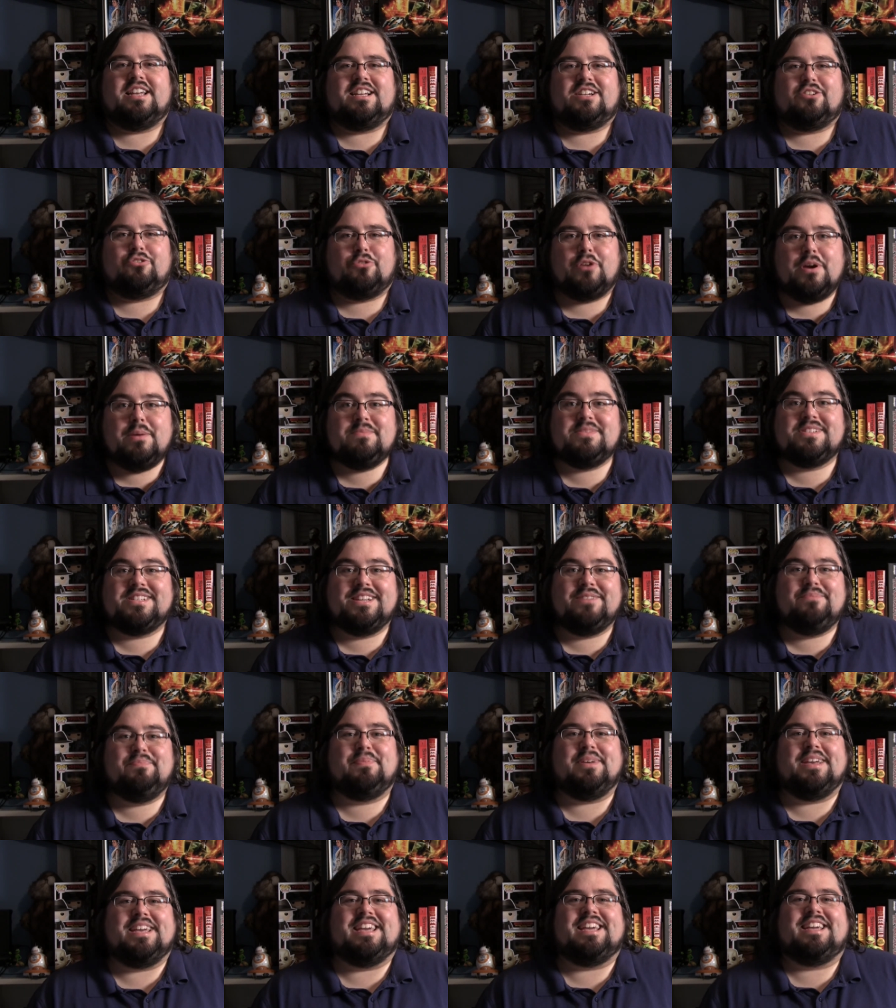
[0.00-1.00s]

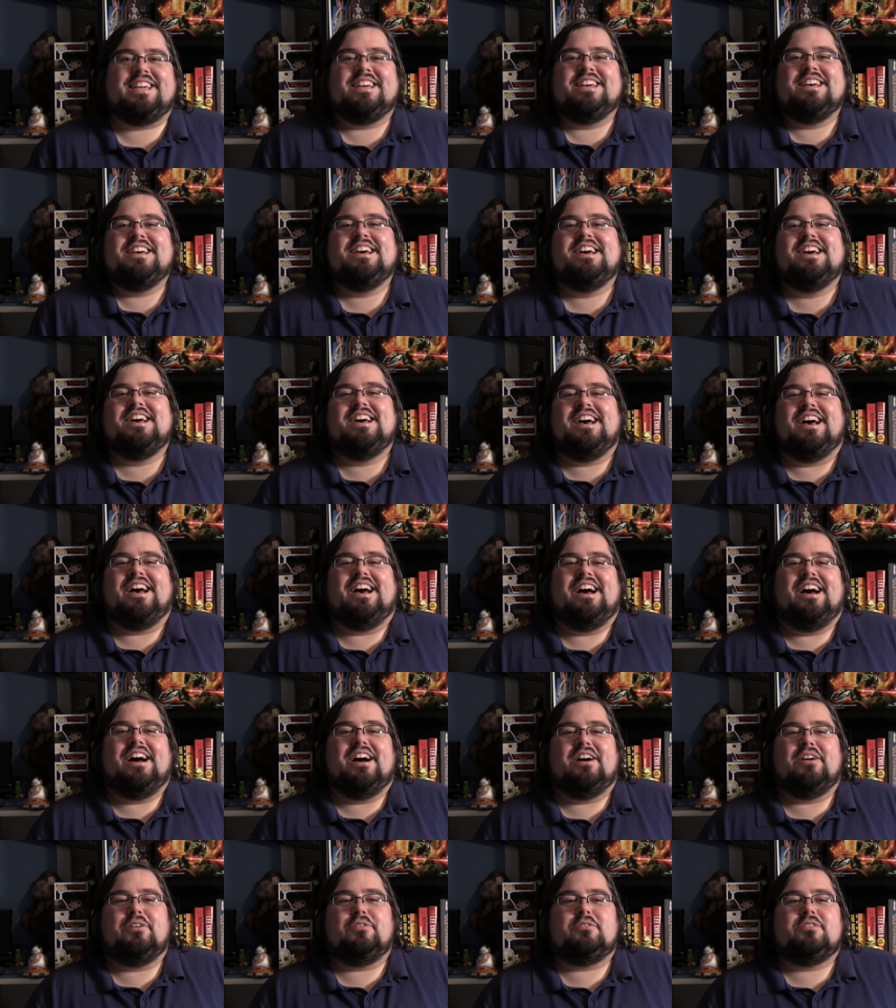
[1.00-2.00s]
Crimson Peak.
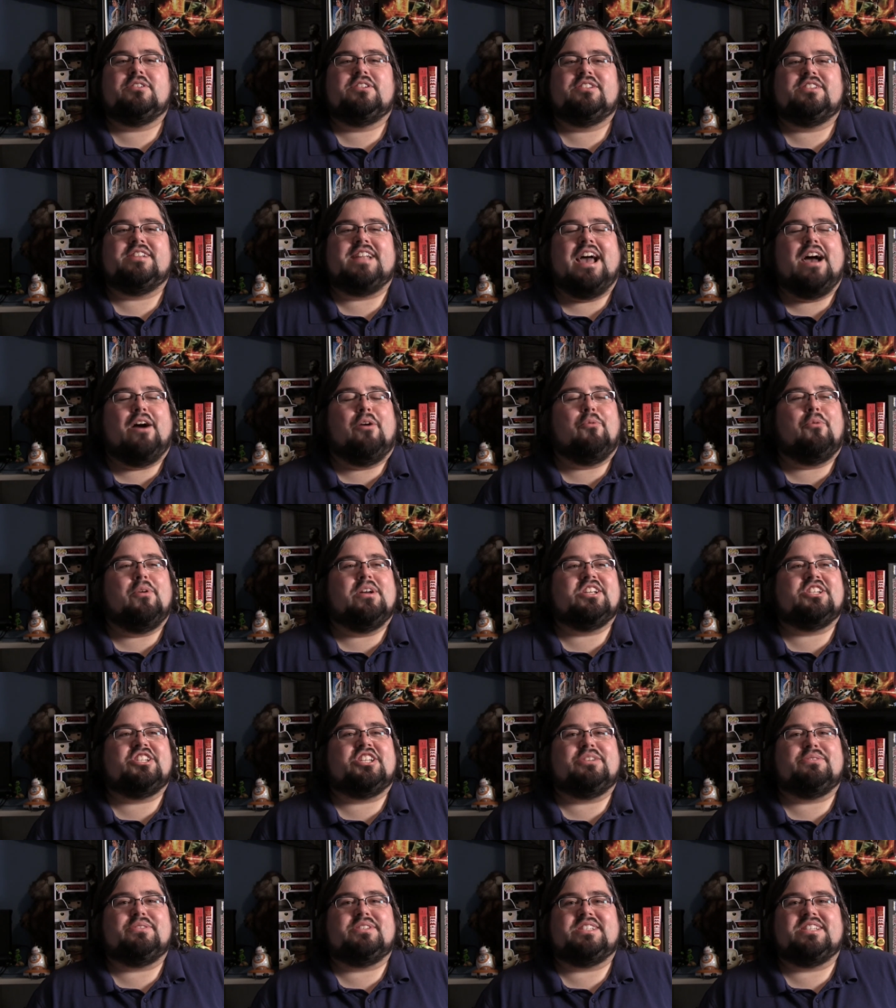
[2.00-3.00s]
Uh, now, when
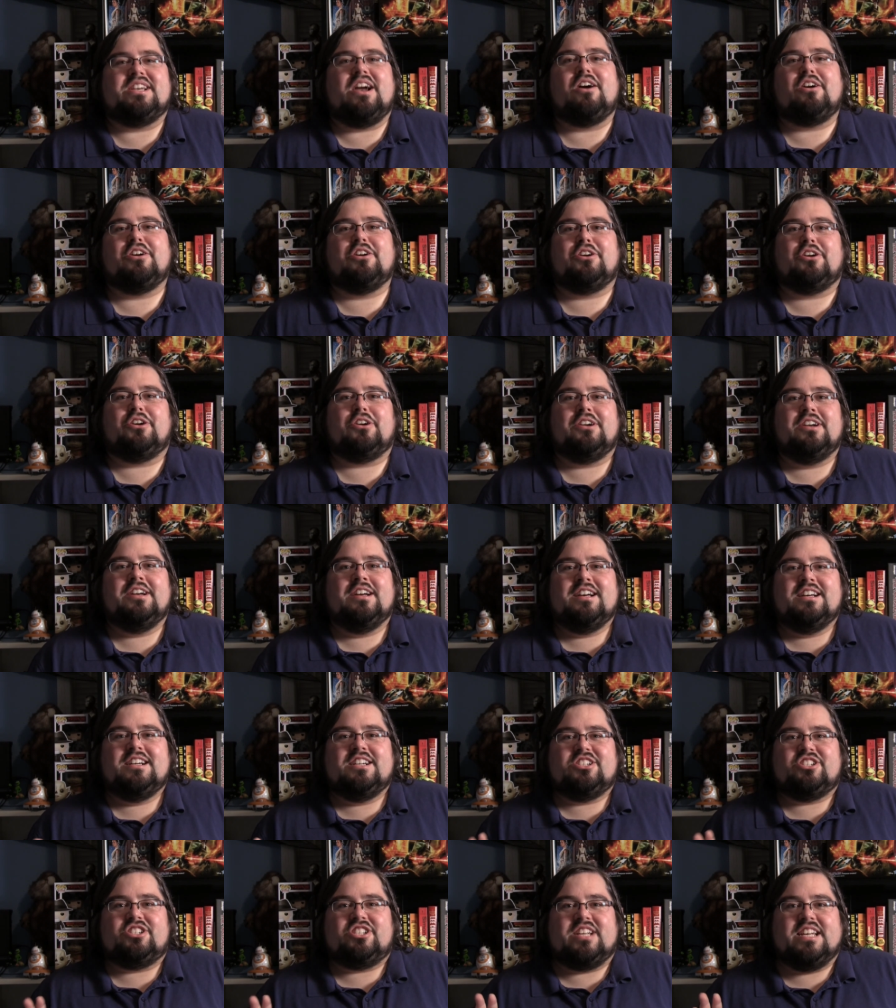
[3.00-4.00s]
she was younger,
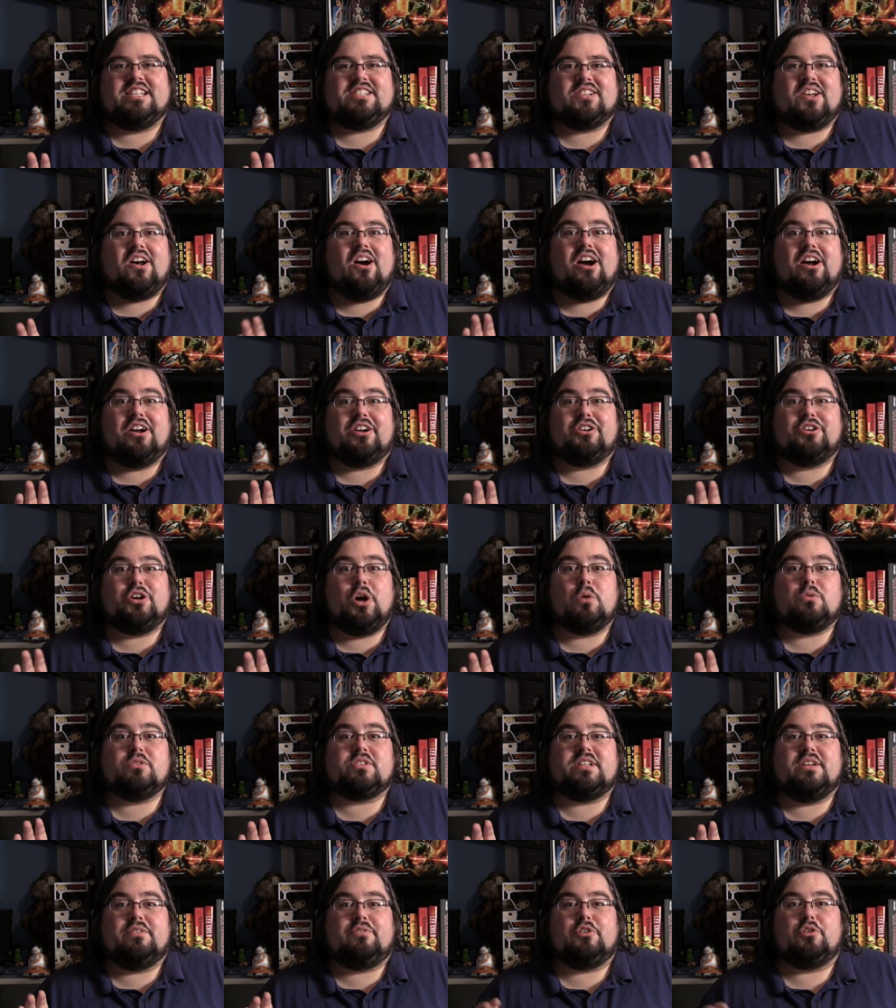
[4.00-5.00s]
she saw a
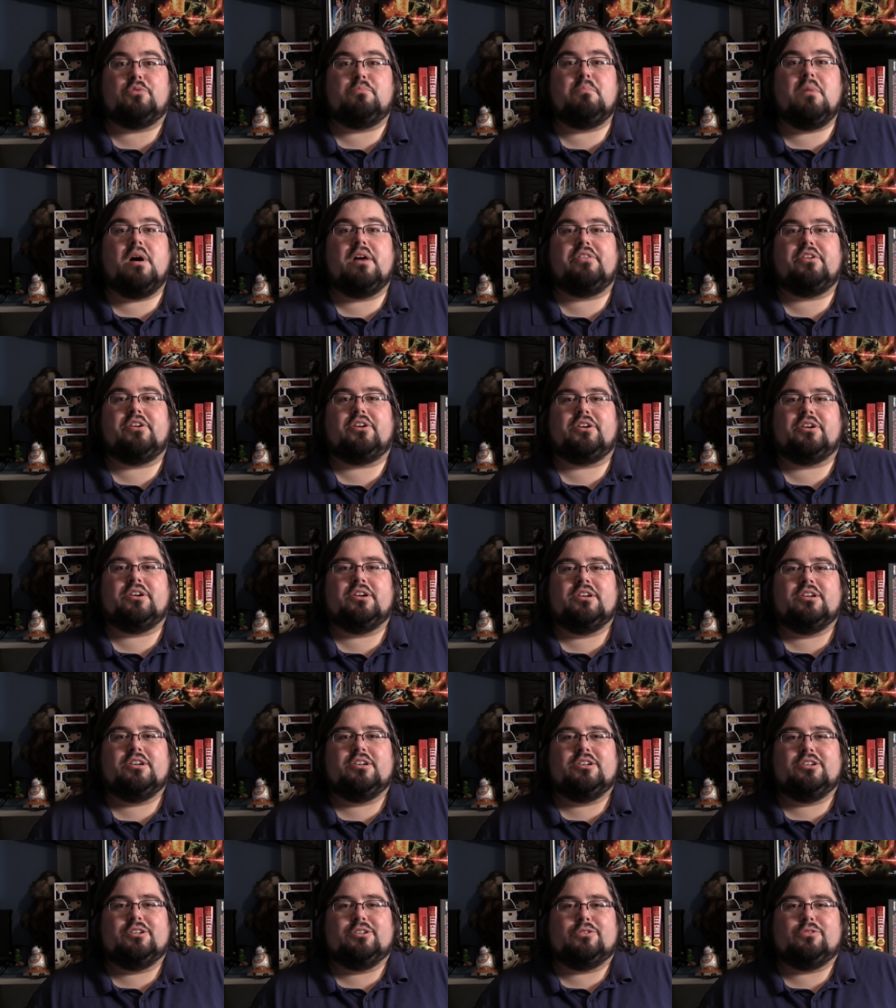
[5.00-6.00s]
ghost of her mother
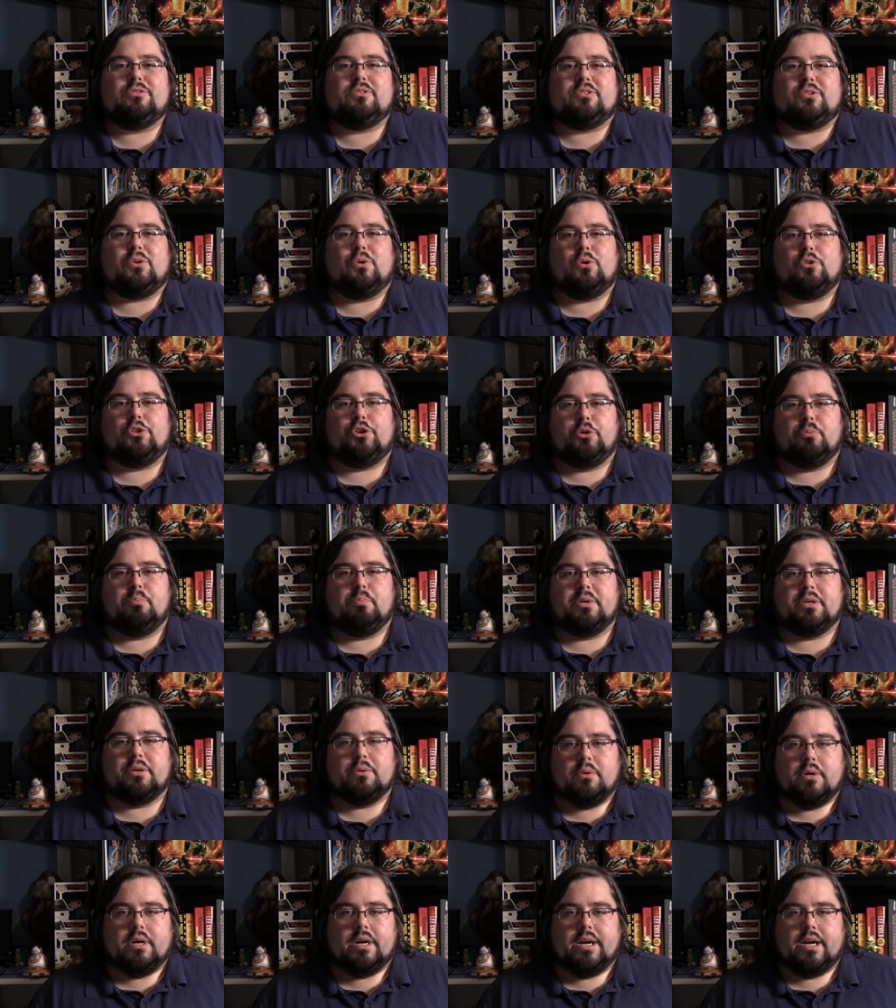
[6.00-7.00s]
who's told her,
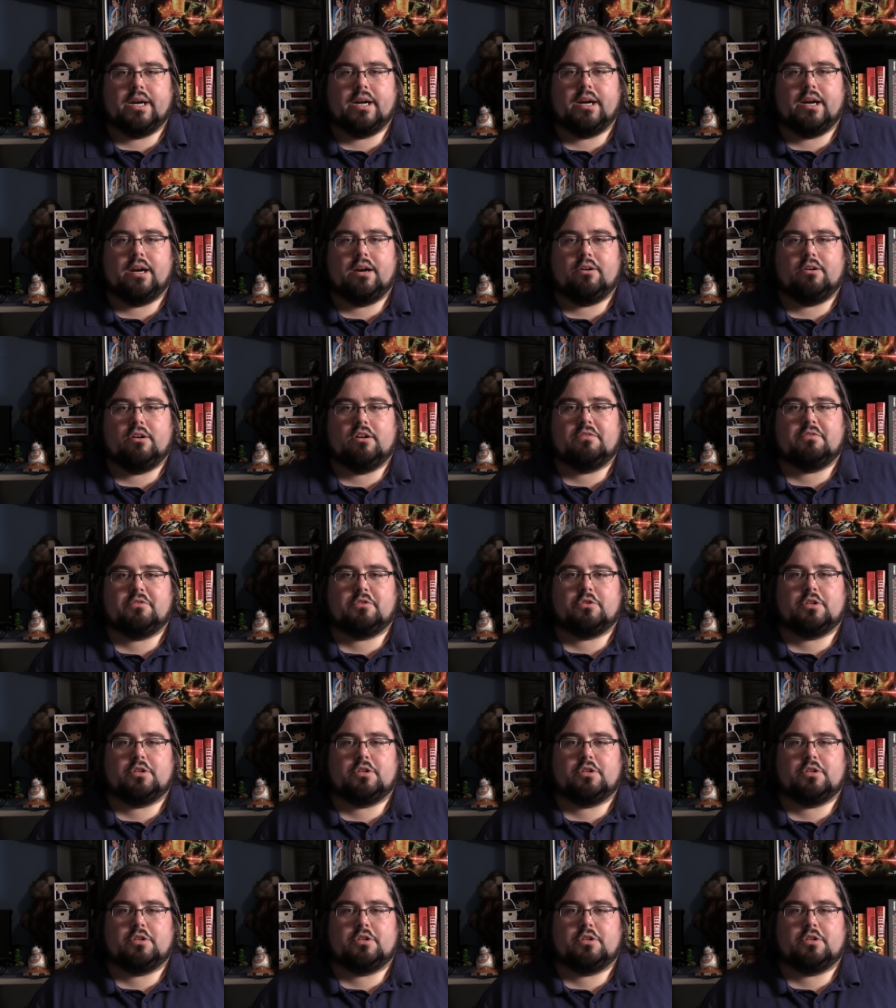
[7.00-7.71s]
"Beware of